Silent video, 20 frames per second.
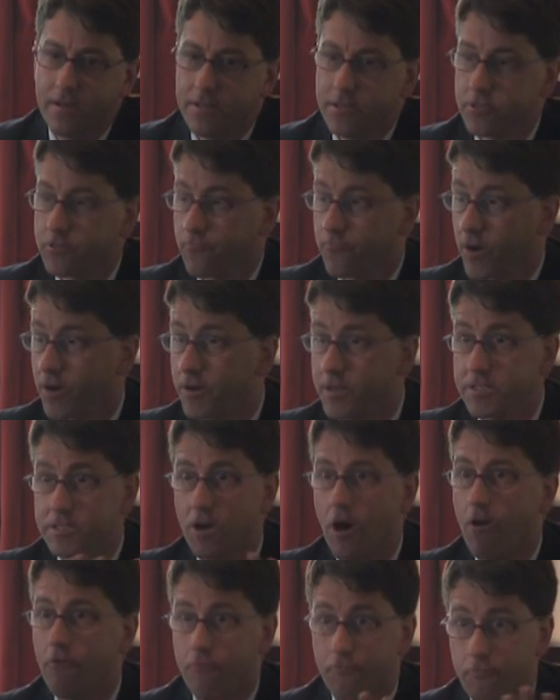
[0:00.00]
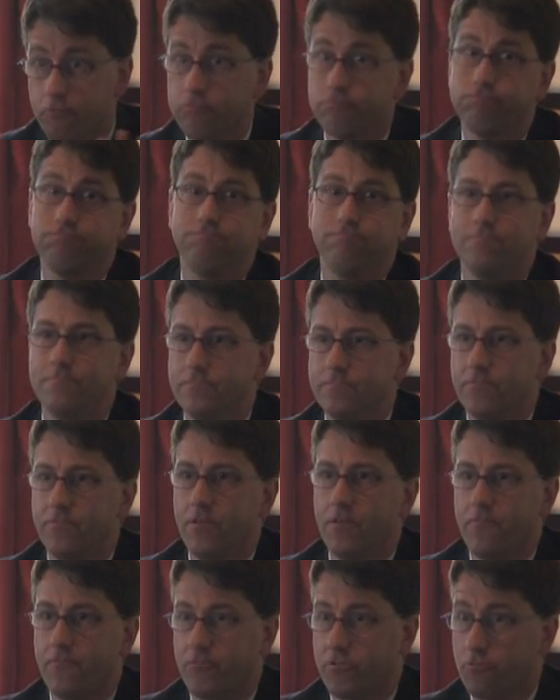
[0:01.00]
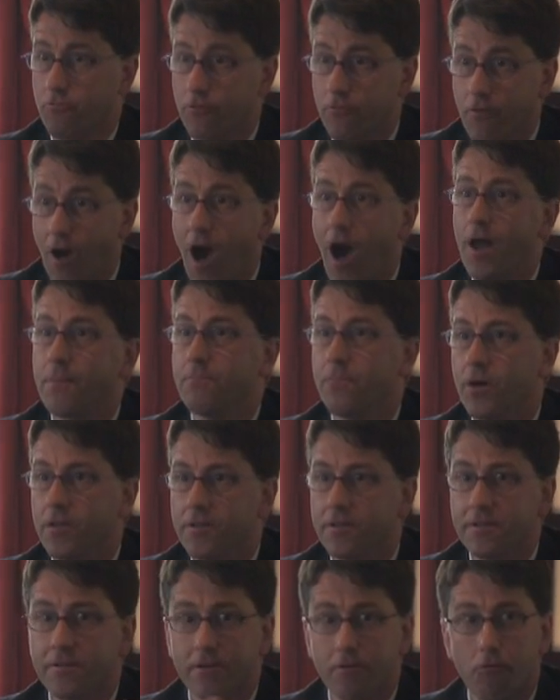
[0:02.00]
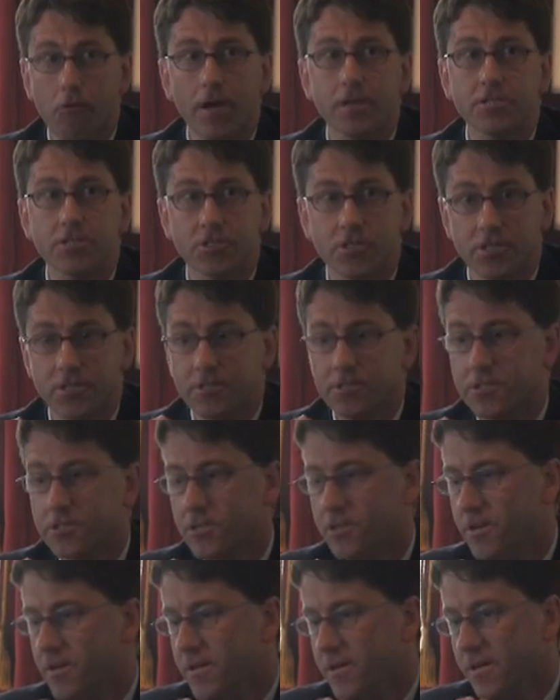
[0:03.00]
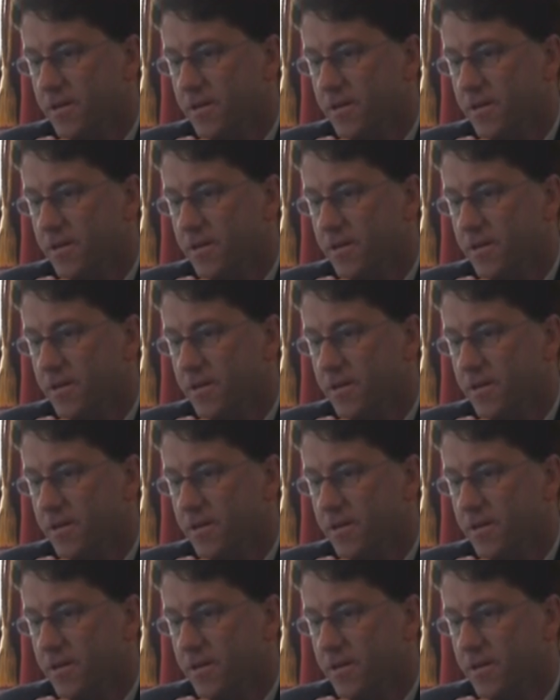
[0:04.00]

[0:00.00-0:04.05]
These are very tough, sort of hot-button questions.